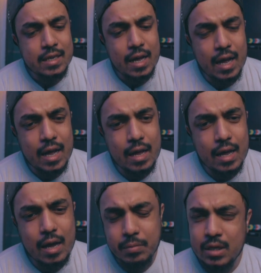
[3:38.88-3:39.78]

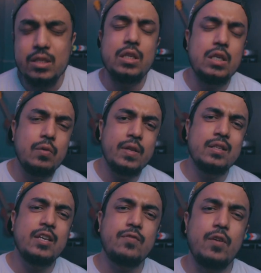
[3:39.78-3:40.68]
I'm gonna see you in the
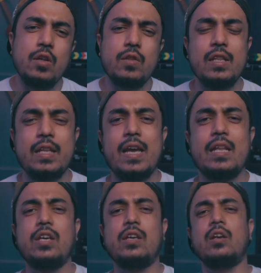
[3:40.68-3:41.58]
next video. Till
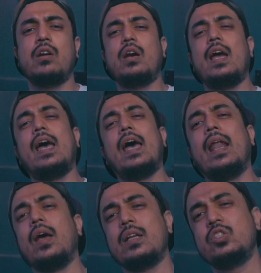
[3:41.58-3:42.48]
then, take care
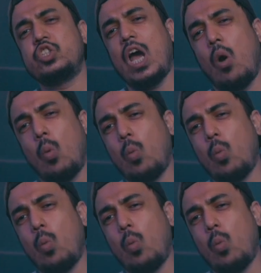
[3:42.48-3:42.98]
and ciao.